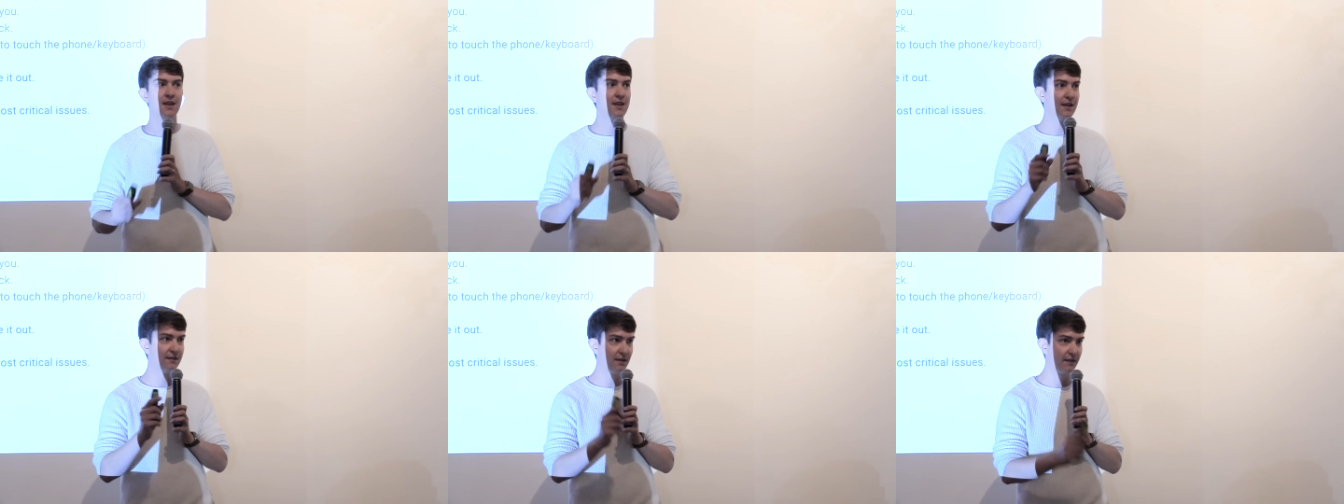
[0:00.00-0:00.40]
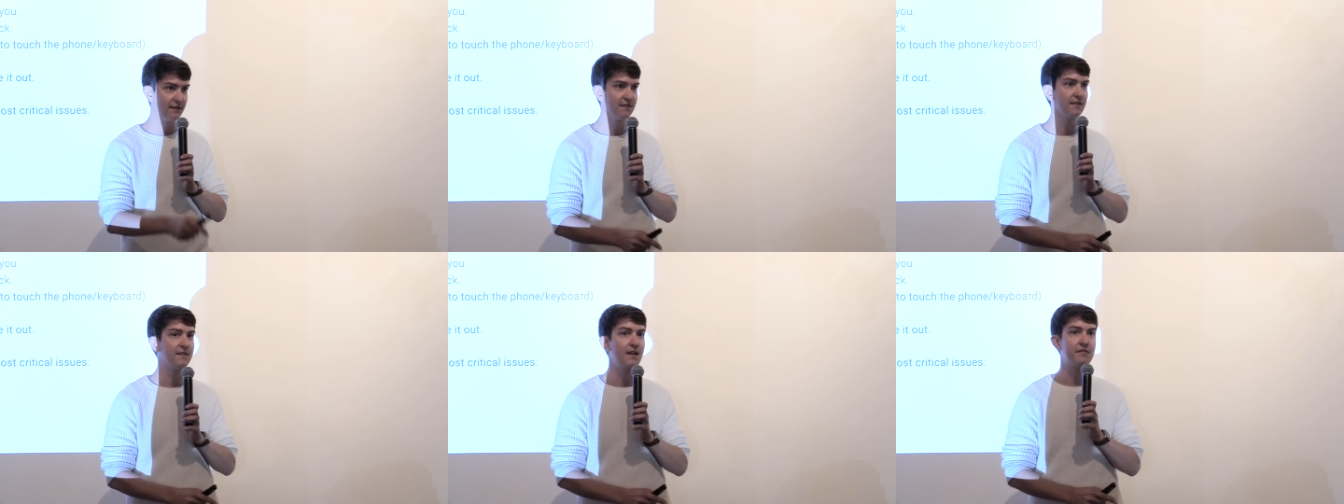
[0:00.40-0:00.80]
until they
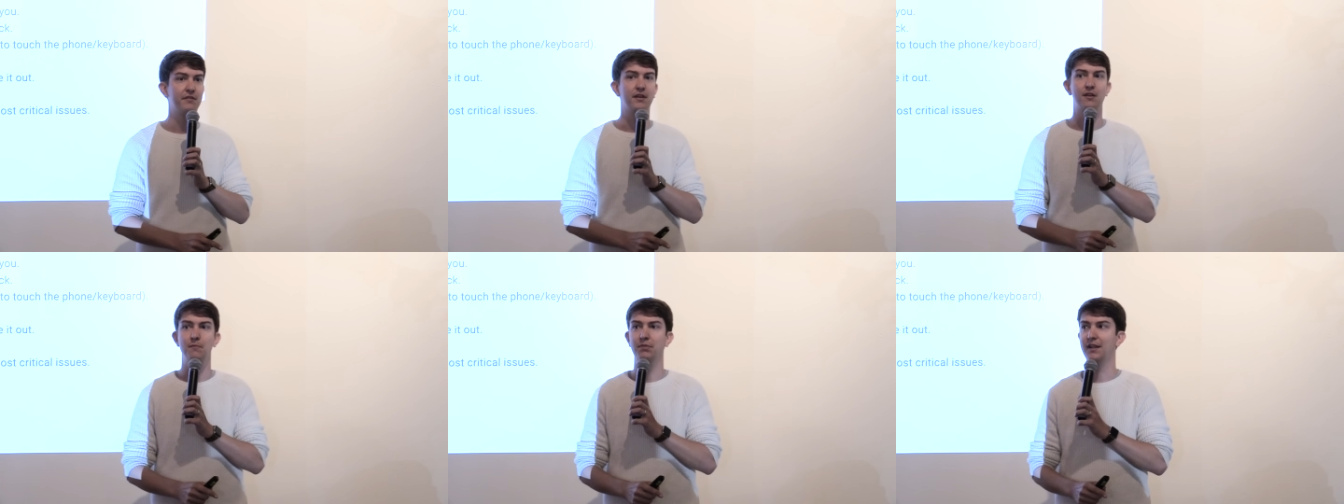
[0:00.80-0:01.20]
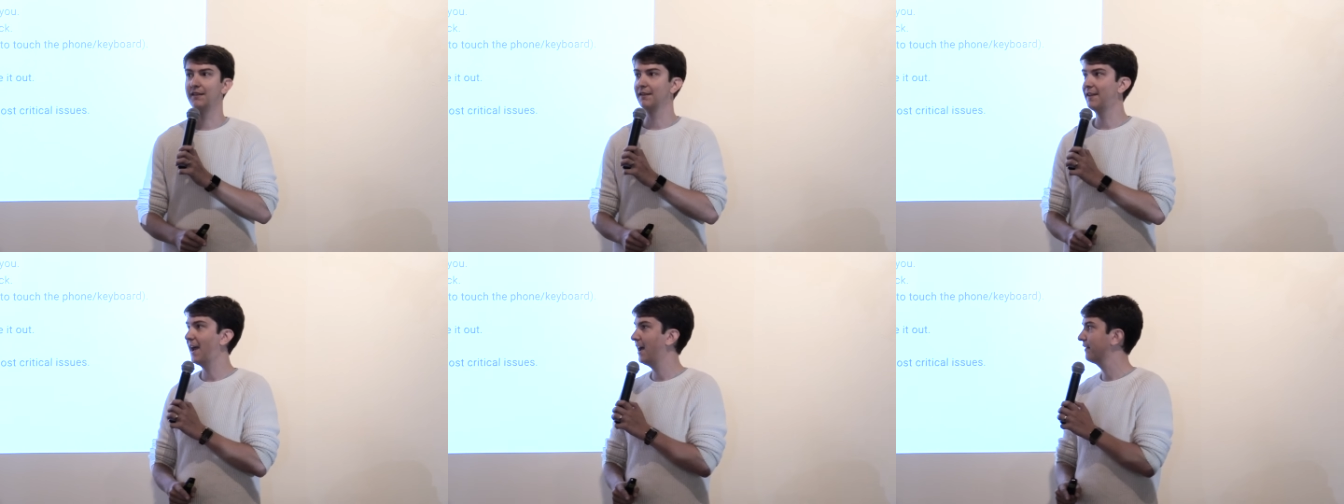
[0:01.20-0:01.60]
successfully complete
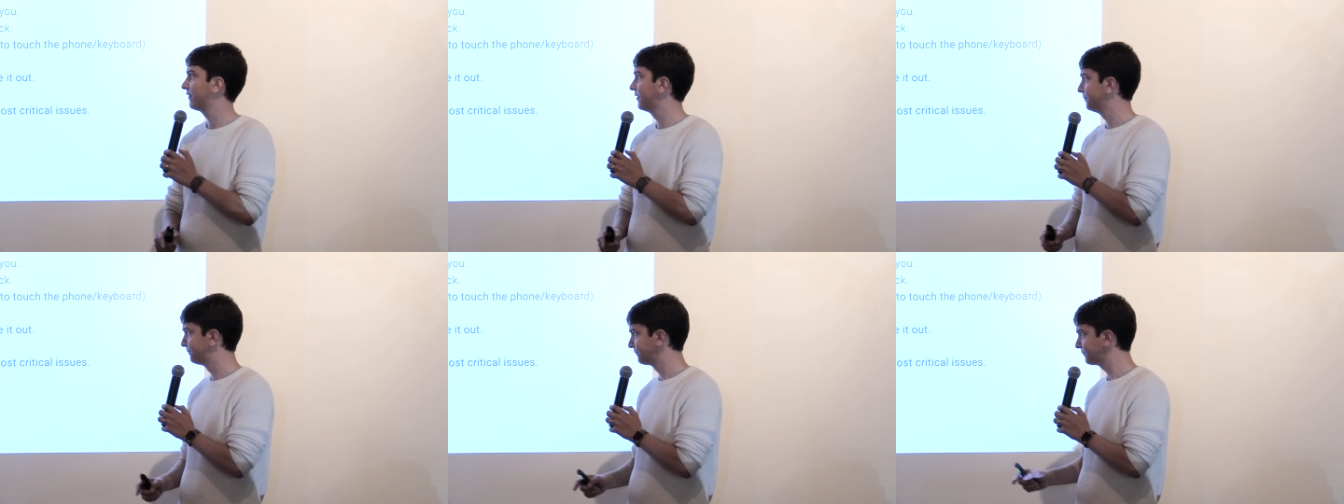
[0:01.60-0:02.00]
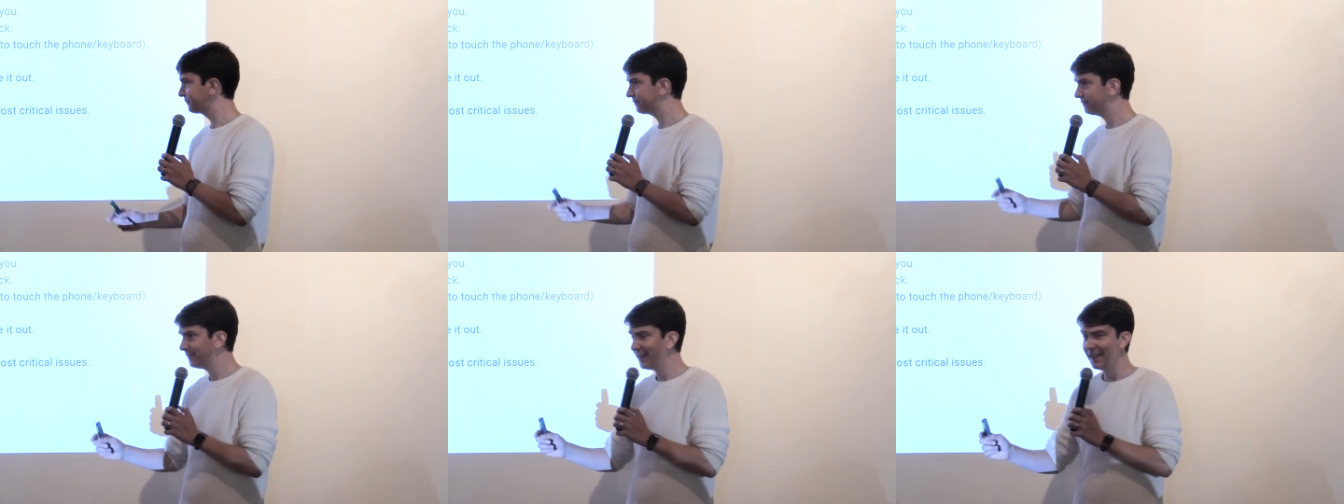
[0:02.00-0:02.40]
the task,
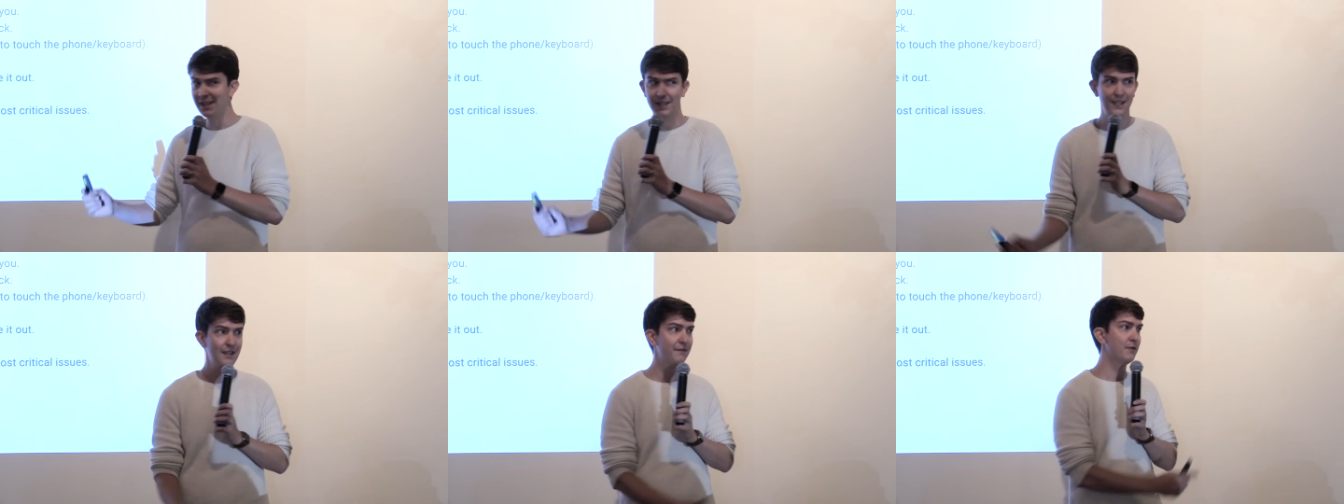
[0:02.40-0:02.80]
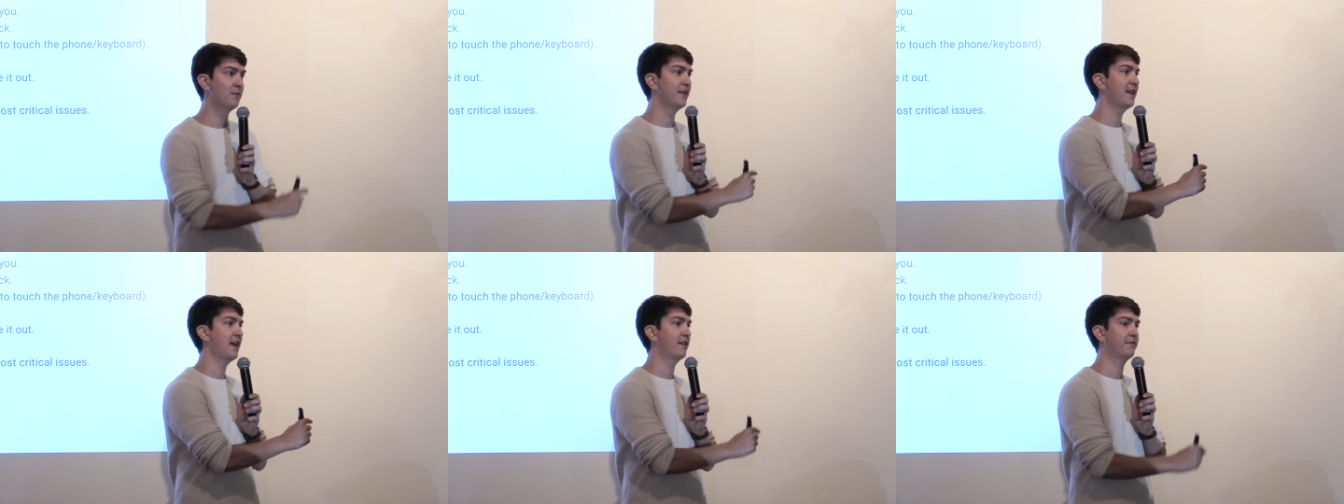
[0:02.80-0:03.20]
even
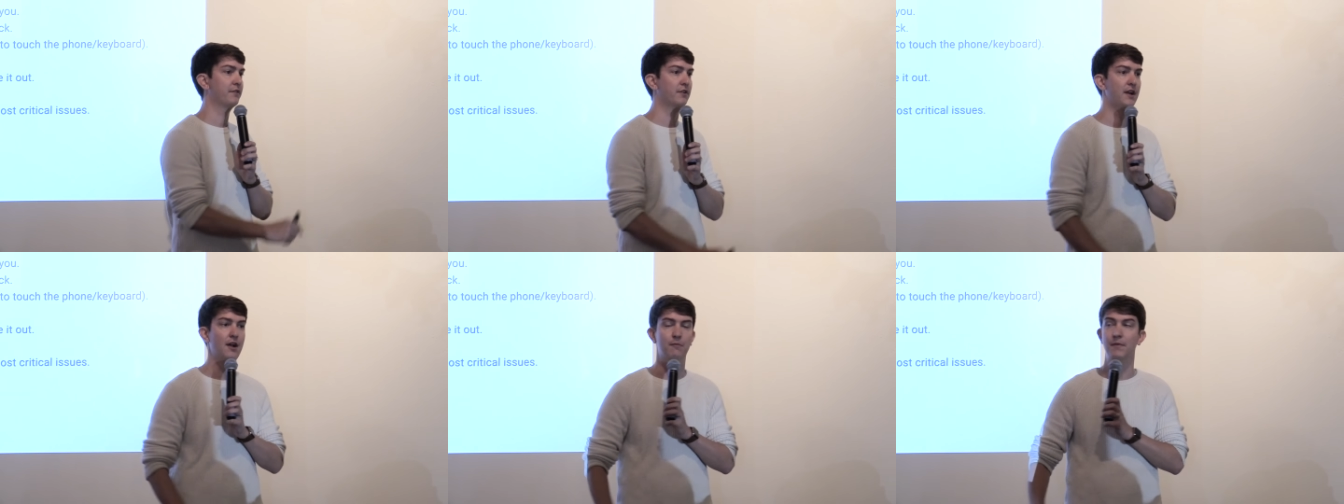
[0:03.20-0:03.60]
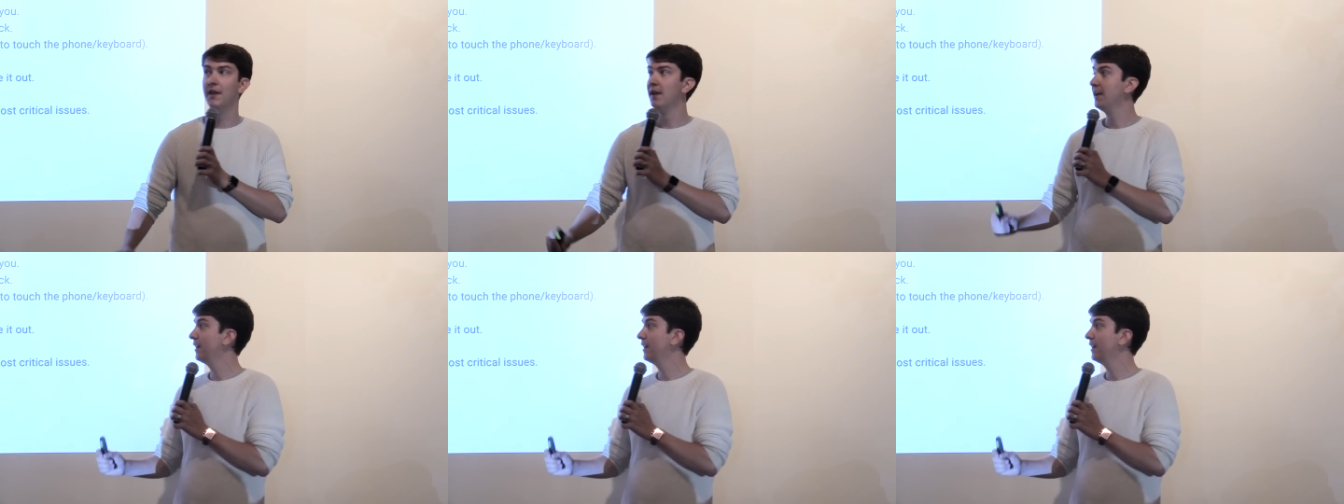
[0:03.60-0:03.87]
when they ask for your help.